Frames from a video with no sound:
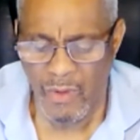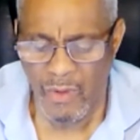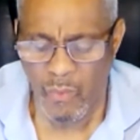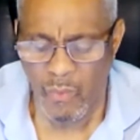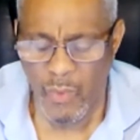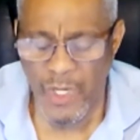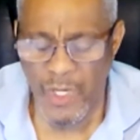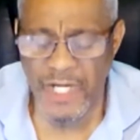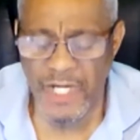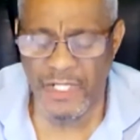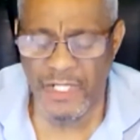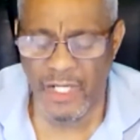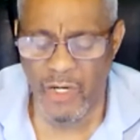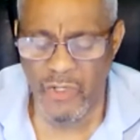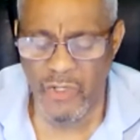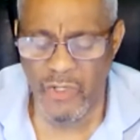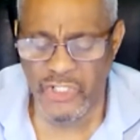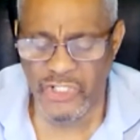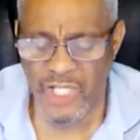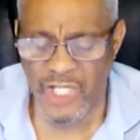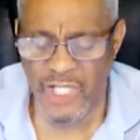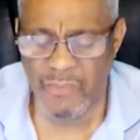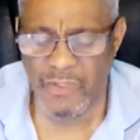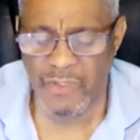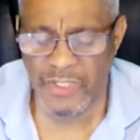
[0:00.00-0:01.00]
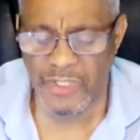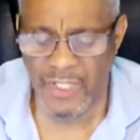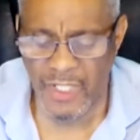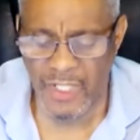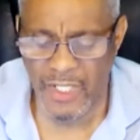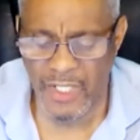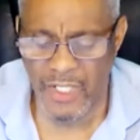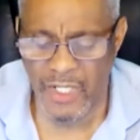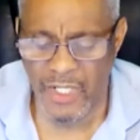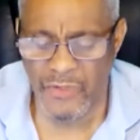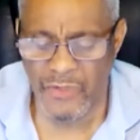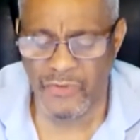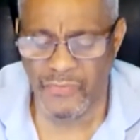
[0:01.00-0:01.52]
We negotiate with
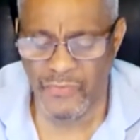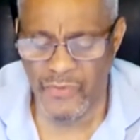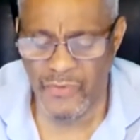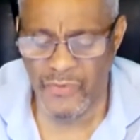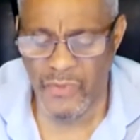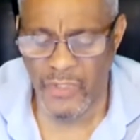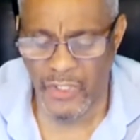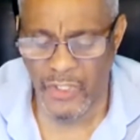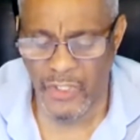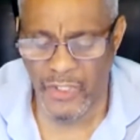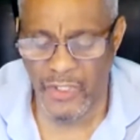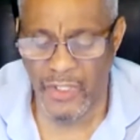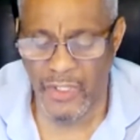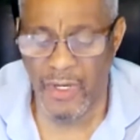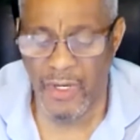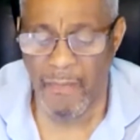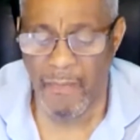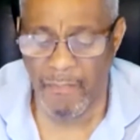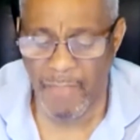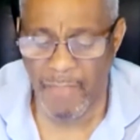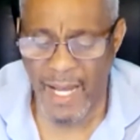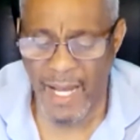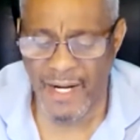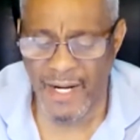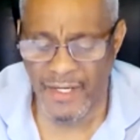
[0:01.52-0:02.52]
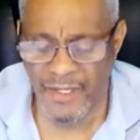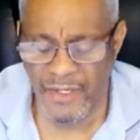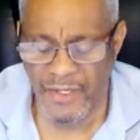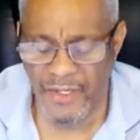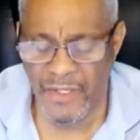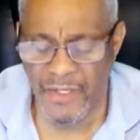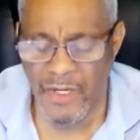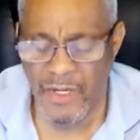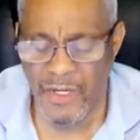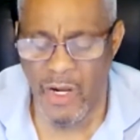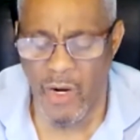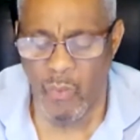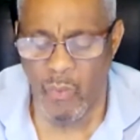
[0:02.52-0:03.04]
her, through her, by
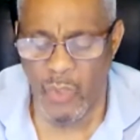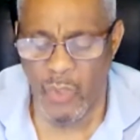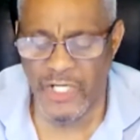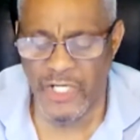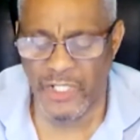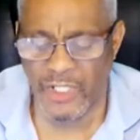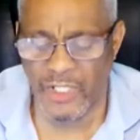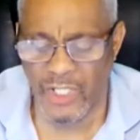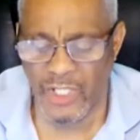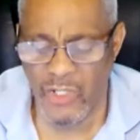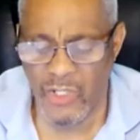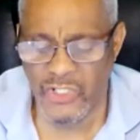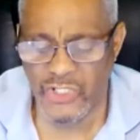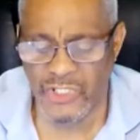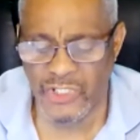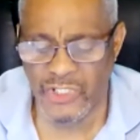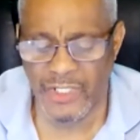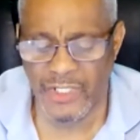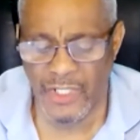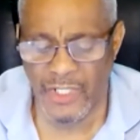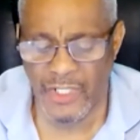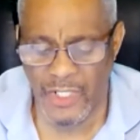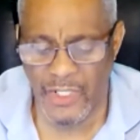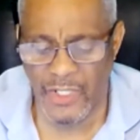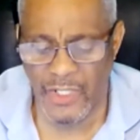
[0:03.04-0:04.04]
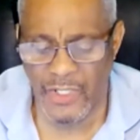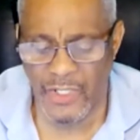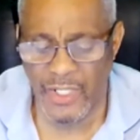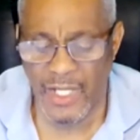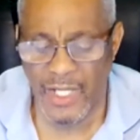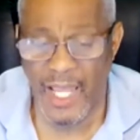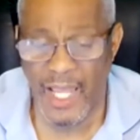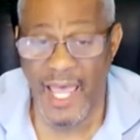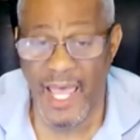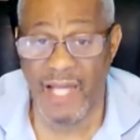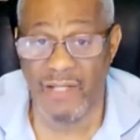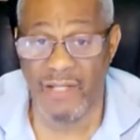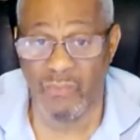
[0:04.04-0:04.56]
her. We negotiate her
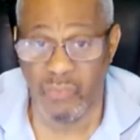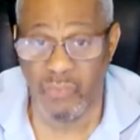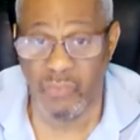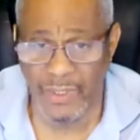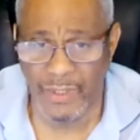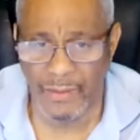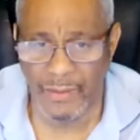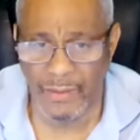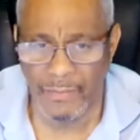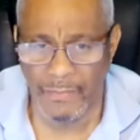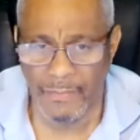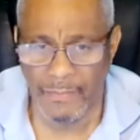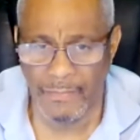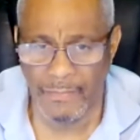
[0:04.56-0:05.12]
at will.